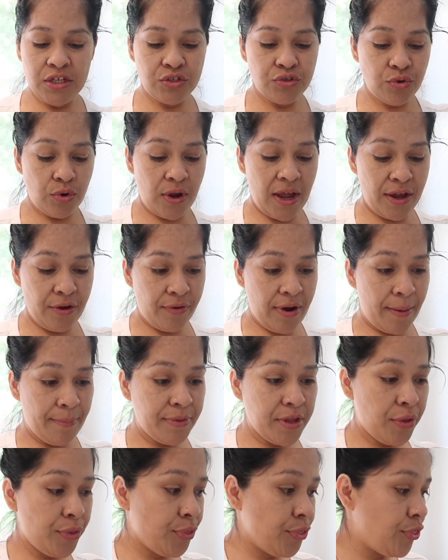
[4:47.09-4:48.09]
So I
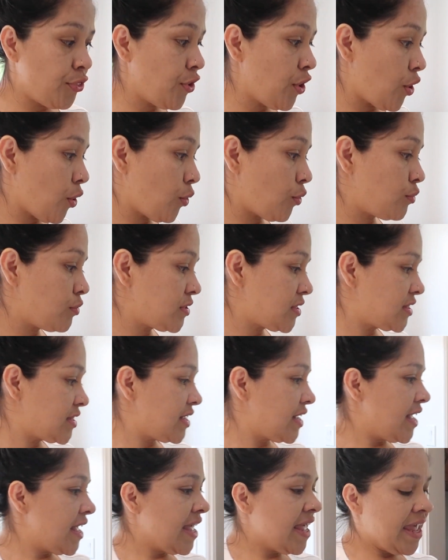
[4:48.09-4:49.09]
grabbed those,
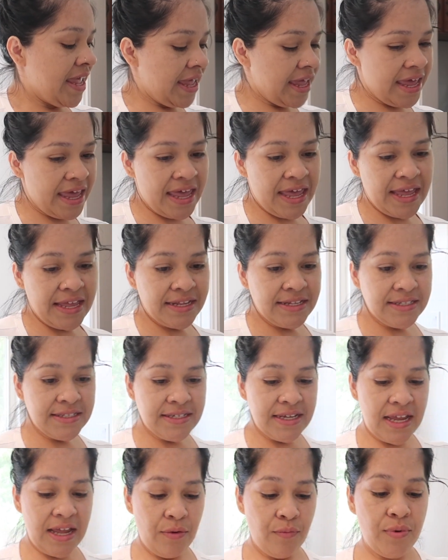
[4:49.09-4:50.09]

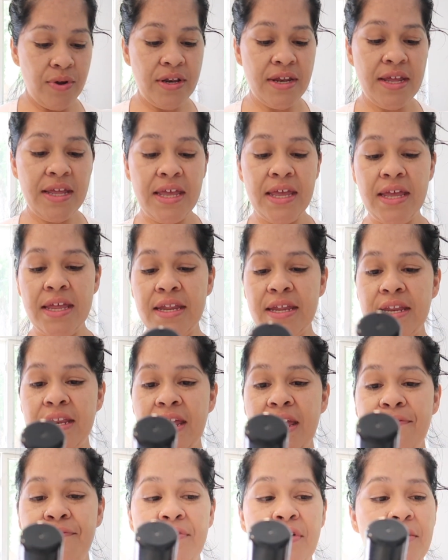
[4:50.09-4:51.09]
and I went ahead and
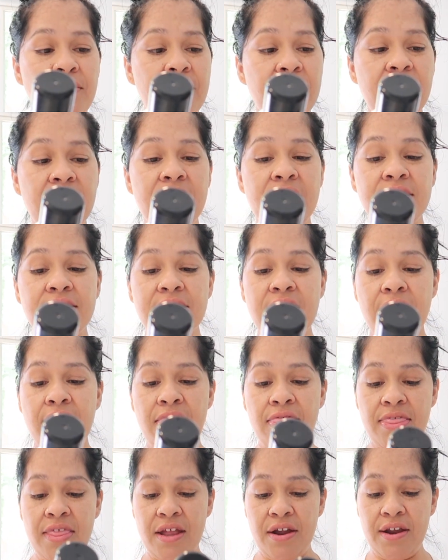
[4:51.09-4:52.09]
I found these
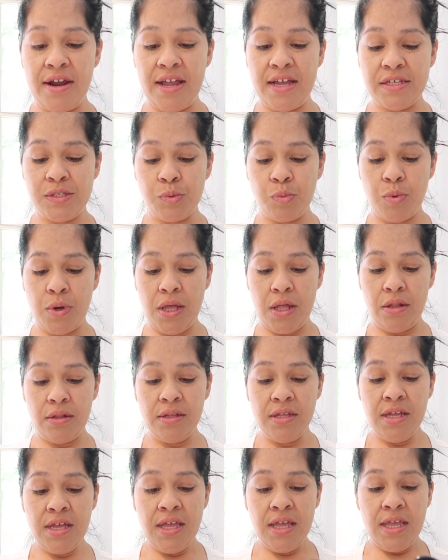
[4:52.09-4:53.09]
there as
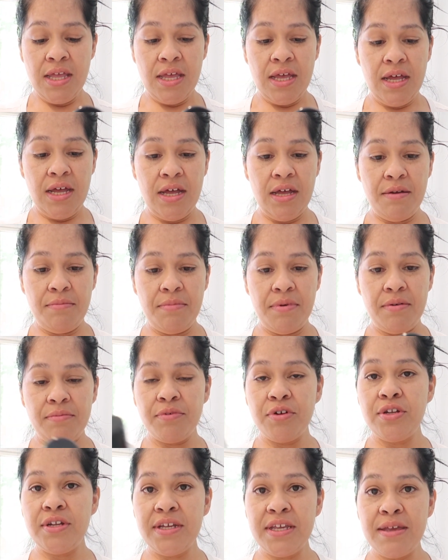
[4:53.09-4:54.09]
well. Um,
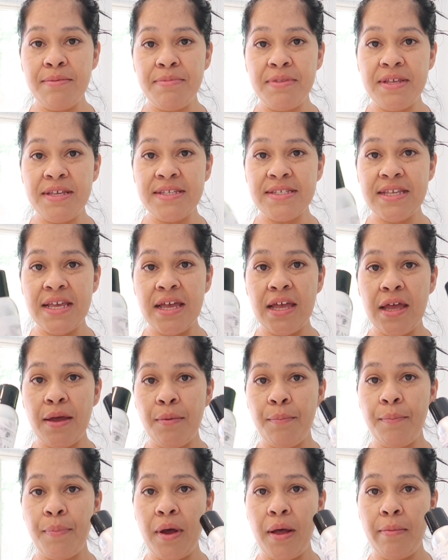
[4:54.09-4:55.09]
I'm gonna keep these
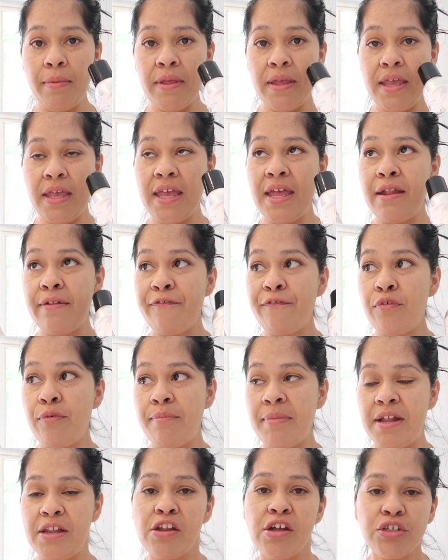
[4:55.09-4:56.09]
probably in for
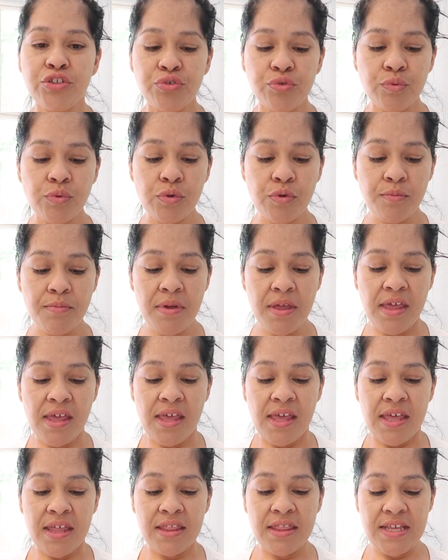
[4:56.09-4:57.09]
my laundry room.
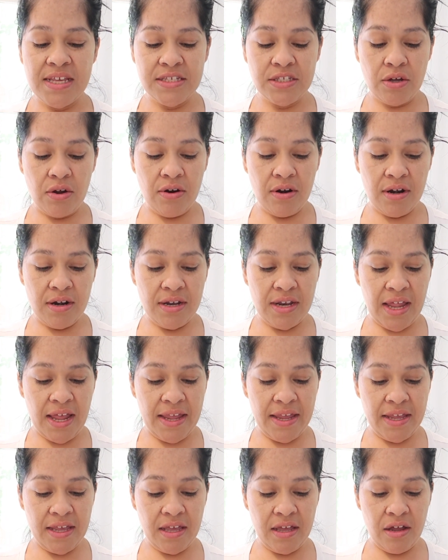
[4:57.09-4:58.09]
These are
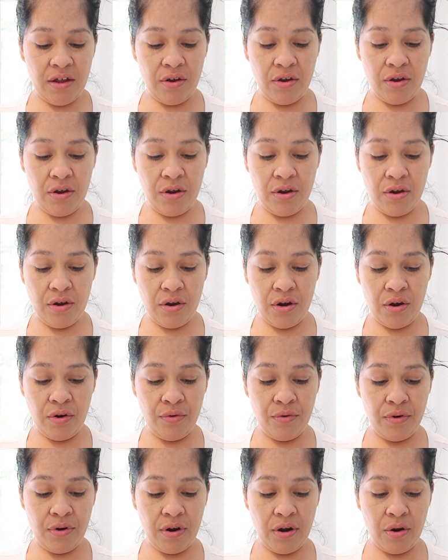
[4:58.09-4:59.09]
like a,
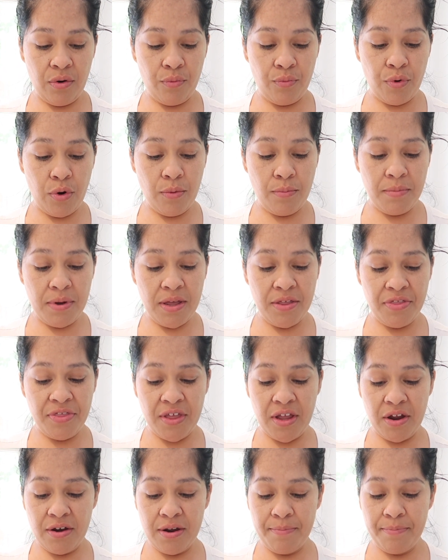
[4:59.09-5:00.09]
a,
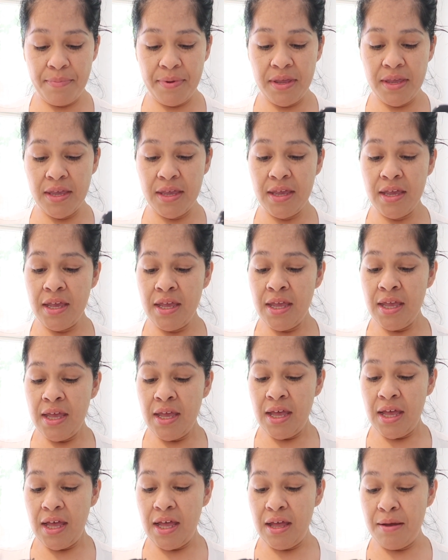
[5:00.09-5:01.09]
aromatherapy
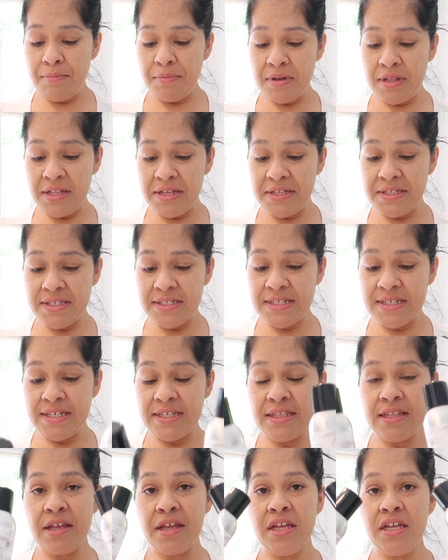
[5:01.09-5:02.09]
um,
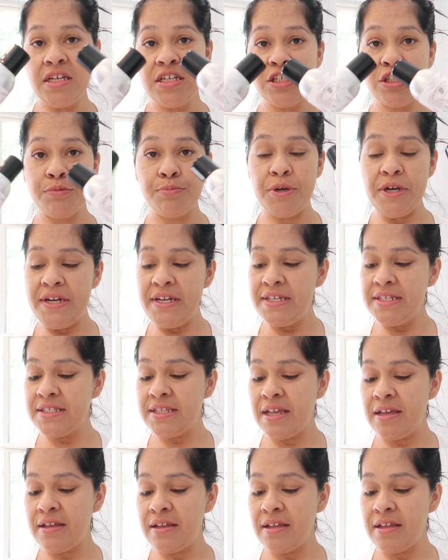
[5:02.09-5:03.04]
cleansing sprays,